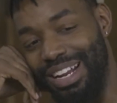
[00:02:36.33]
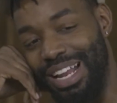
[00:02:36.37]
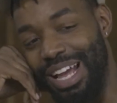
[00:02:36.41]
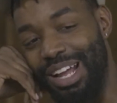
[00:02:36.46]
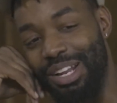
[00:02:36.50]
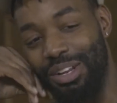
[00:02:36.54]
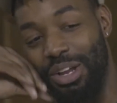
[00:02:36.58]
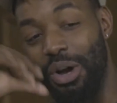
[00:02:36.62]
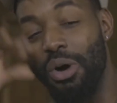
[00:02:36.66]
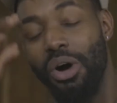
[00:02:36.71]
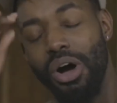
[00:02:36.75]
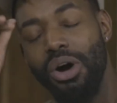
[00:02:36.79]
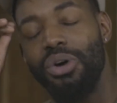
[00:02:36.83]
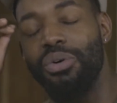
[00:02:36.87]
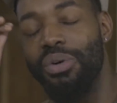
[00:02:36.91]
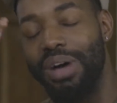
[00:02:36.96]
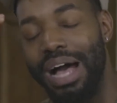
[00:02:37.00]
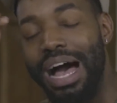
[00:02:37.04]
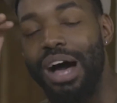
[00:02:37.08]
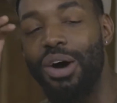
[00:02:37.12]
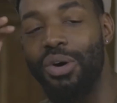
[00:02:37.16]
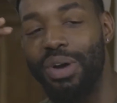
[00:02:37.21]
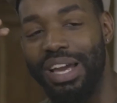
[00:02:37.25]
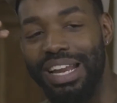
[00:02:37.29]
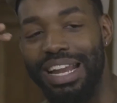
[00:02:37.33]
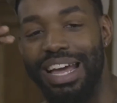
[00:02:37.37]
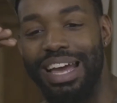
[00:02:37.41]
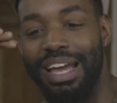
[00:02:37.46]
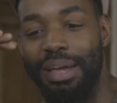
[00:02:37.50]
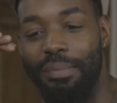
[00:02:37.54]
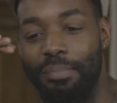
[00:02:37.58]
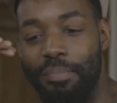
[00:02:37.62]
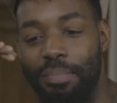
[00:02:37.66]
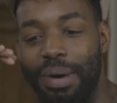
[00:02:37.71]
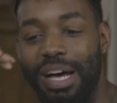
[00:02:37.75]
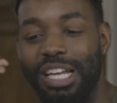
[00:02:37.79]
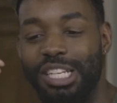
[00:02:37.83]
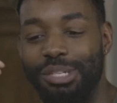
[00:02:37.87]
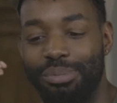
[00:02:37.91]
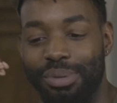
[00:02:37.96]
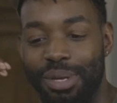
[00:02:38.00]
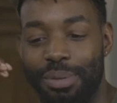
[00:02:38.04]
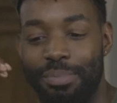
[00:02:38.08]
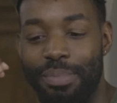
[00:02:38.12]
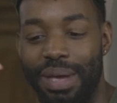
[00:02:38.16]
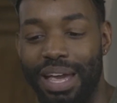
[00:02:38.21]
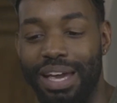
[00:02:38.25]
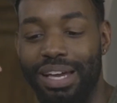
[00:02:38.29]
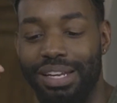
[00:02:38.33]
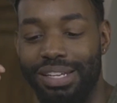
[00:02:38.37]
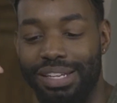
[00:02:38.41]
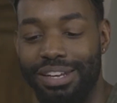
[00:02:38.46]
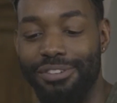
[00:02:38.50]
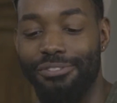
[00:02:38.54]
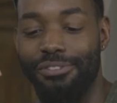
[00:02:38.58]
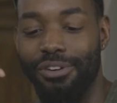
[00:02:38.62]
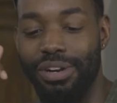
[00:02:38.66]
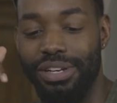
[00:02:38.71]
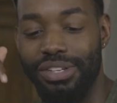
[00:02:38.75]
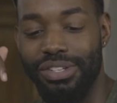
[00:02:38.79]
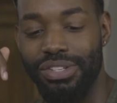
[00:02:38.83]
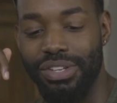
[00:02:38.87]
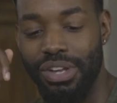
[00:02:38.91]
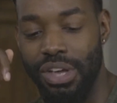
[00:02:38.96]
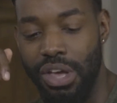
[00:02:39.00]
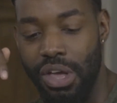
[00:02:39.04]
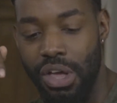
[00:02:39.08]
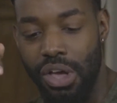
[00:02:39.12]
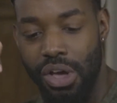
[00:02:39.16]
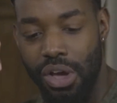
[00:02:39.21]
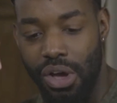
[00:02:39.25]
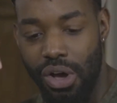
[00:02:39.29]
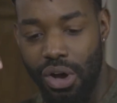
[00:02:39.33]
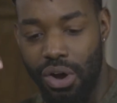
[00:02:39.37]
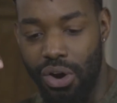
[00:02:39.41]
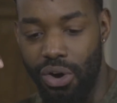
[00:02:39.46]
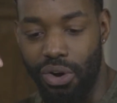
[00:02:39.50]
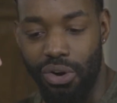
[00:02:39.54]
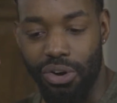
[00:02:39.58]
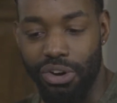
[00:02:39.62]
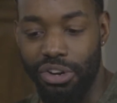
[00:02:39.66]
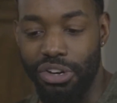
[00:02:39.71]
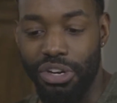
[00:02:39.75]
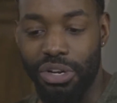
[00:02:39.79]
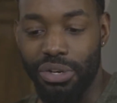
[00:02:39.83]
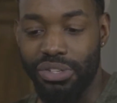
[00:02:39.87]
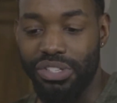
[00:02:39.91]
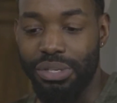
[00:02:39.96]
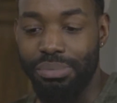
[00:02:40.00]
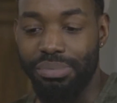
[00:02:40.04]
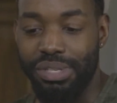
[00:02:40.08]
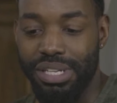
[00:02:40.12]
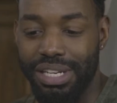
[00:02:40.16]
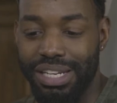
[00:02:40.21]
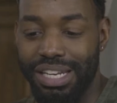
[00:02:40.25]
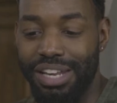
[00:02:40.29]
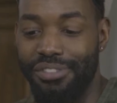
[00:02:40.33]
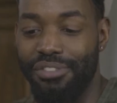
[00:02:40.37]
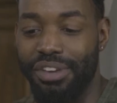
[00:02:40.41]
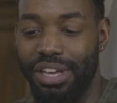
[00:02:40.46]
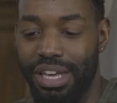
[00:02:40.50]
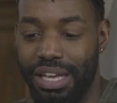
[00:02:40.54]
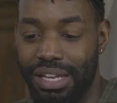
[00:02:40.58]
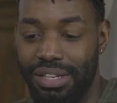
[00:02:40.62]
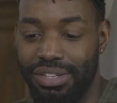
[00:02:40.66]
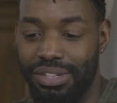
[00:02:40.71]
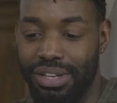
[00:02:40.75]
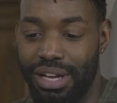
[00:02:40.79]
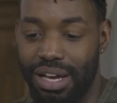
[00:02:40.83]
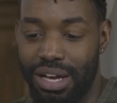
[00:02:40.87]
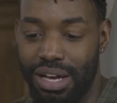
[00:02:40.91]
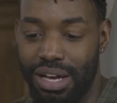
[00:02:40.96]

I'd go, oh, how can I possibly make a difference or, some significant